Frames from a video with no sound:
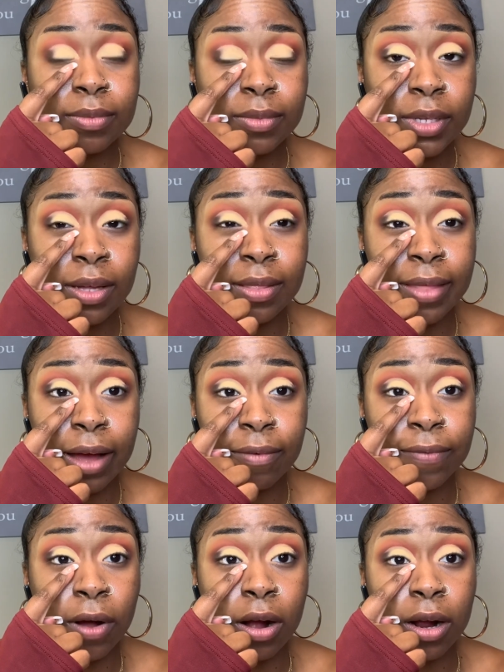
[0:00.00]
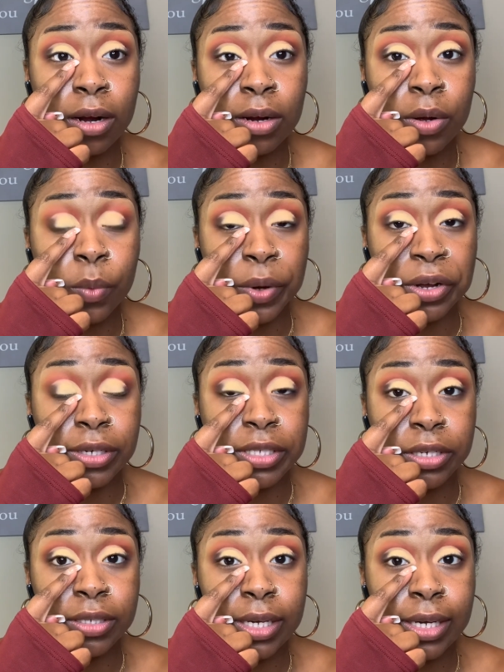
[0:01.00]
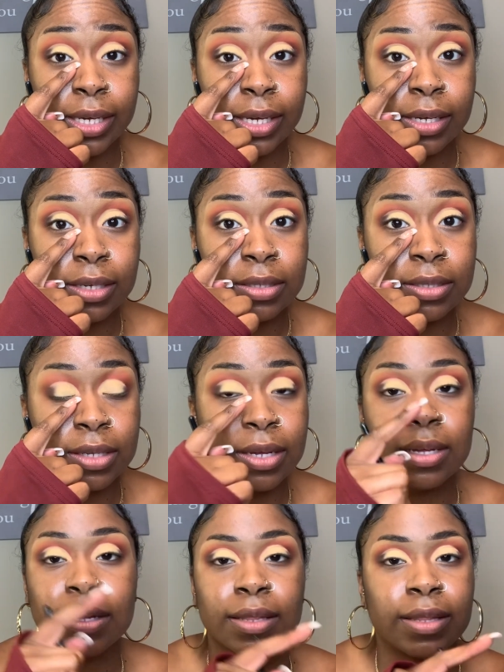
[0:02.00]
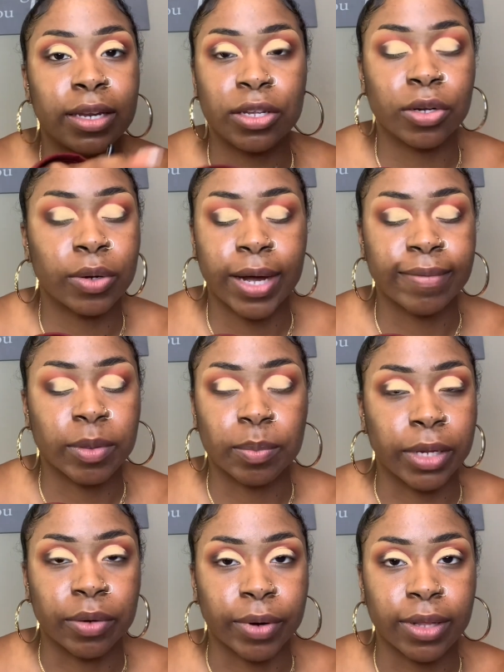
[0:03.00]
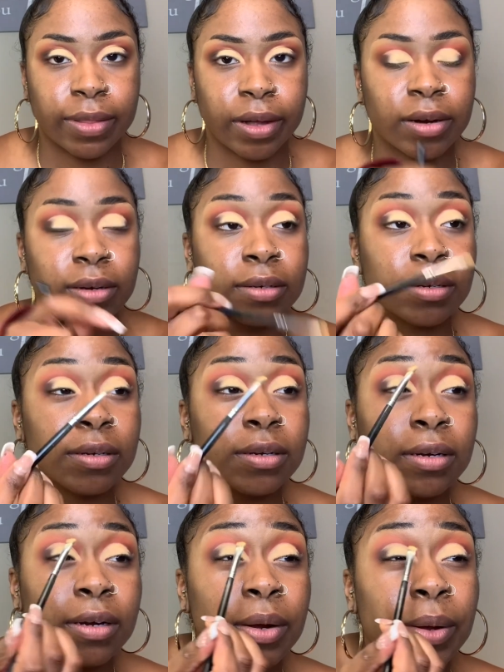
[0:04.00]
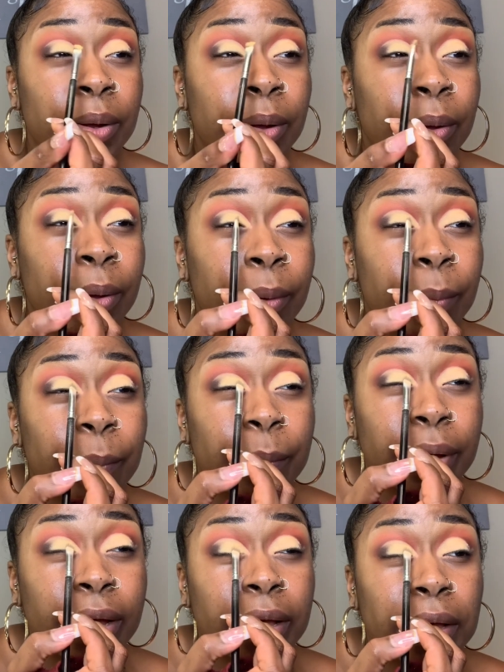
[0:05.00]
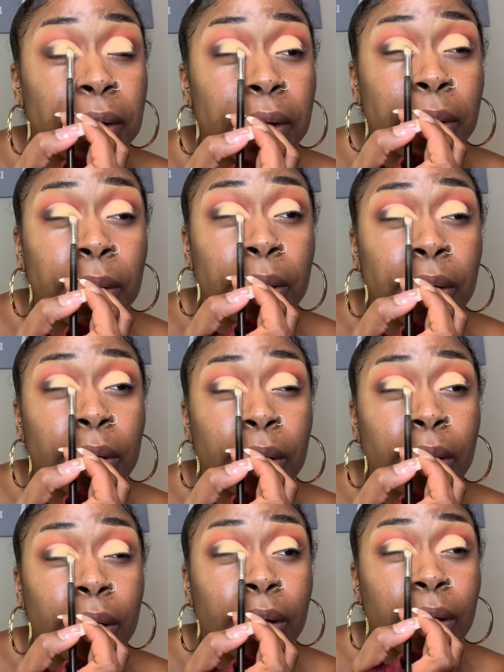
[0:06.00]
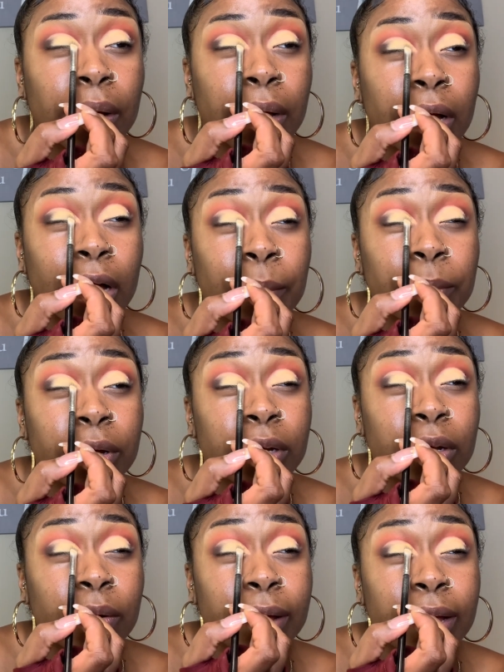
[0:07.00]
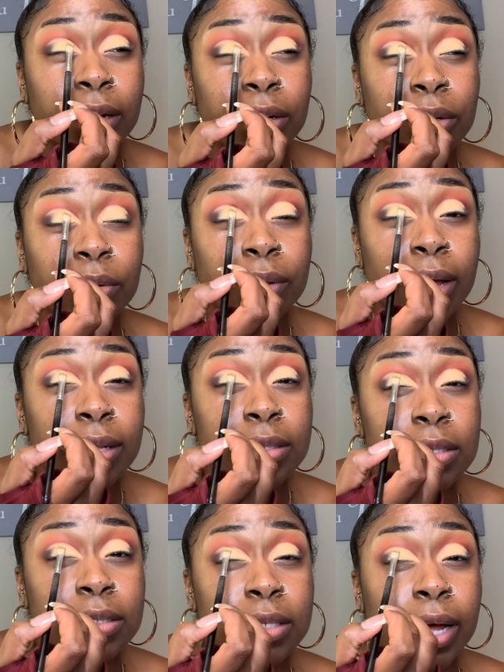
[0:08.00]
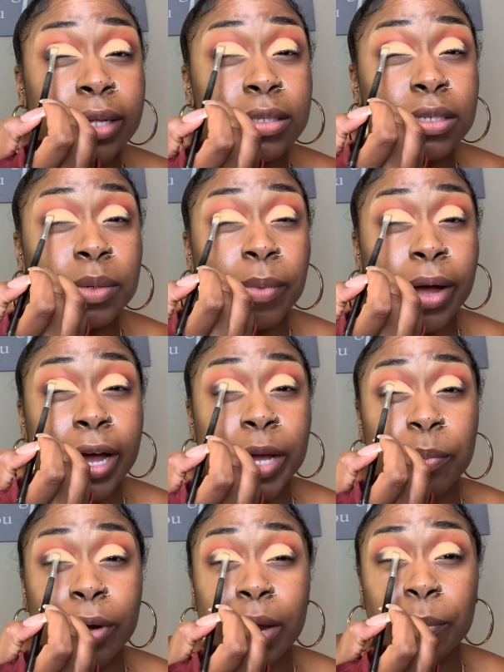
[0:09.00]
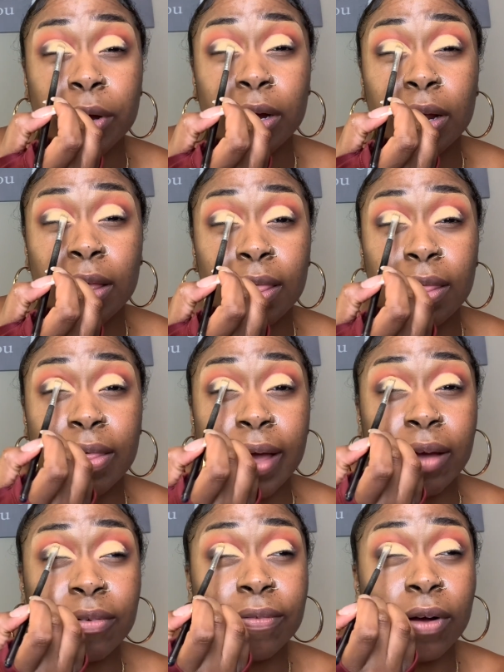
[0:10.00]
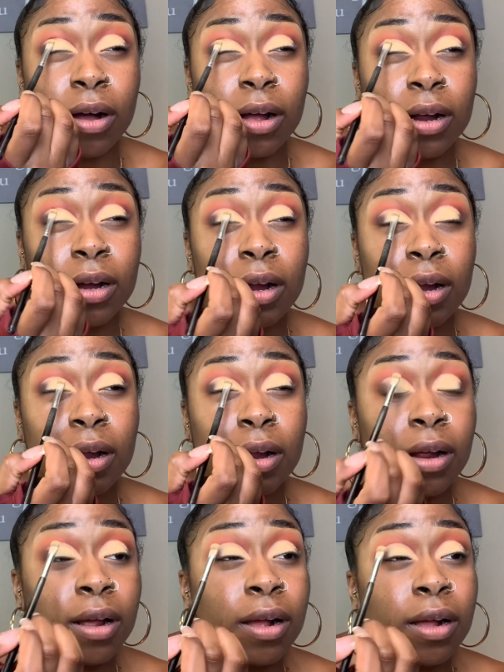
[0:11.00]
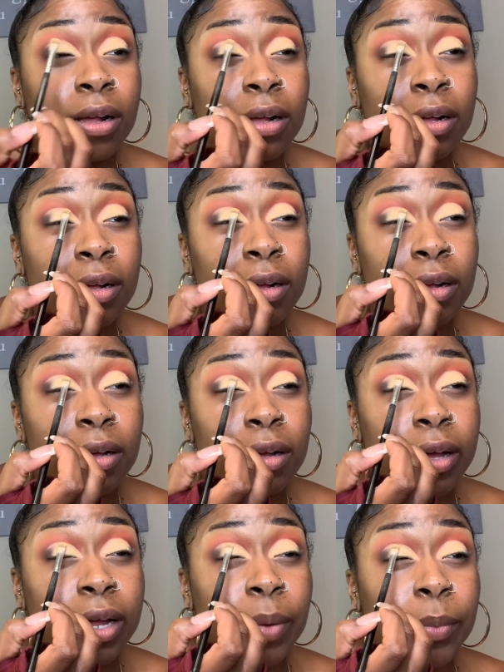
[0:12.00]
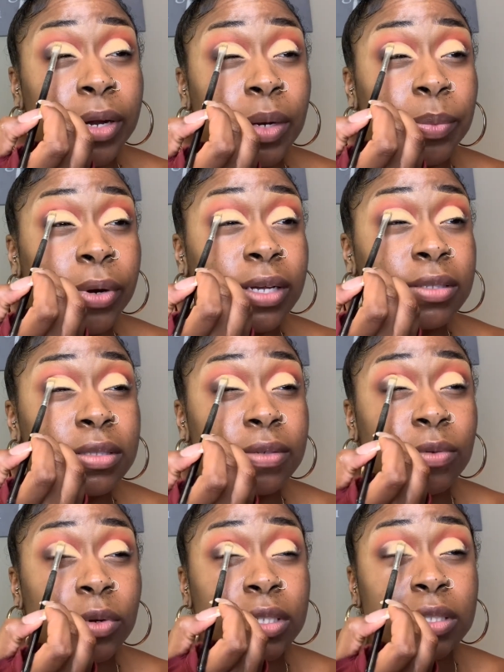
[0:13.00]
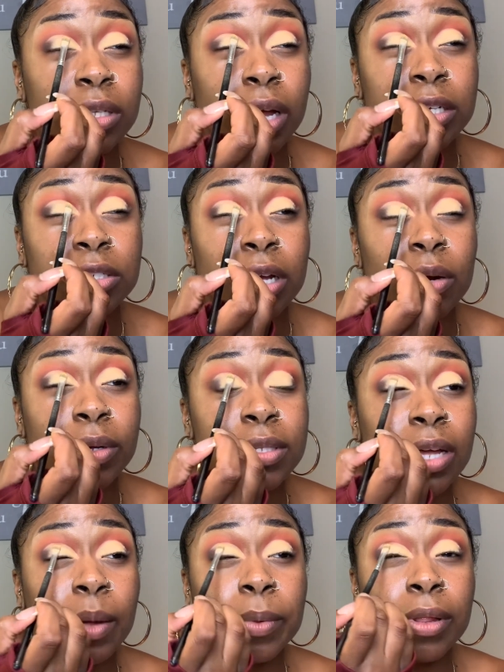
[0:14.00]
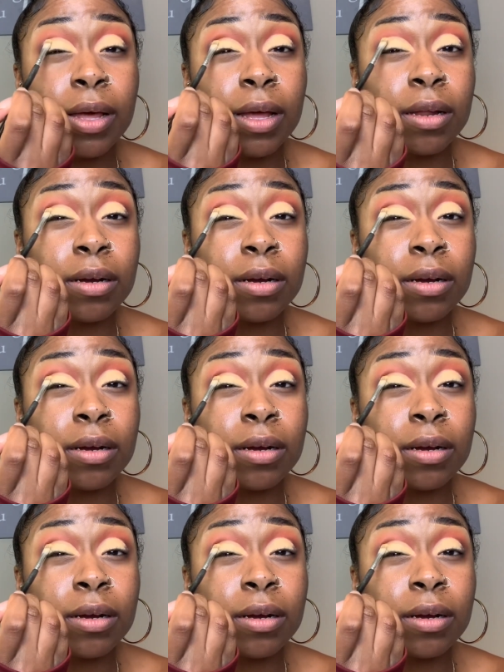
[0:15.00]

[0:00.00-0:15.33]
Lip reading: that far where your tear duct is, then you don't have to blend right there. But I'm going to go ahead and do that since I took my eye primer that far. And I'm going to press, of course, the eyeshadow on top of that.